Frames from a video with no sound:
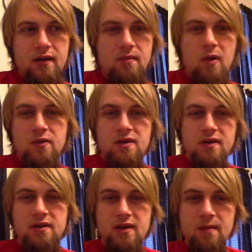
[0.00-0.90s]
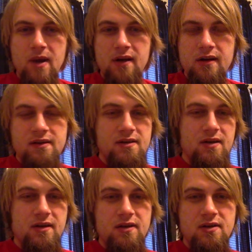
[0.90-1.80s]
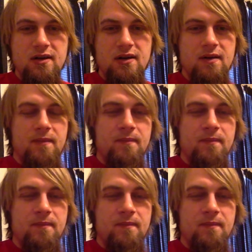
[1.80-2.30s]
emotions. And I'm not necessarily sure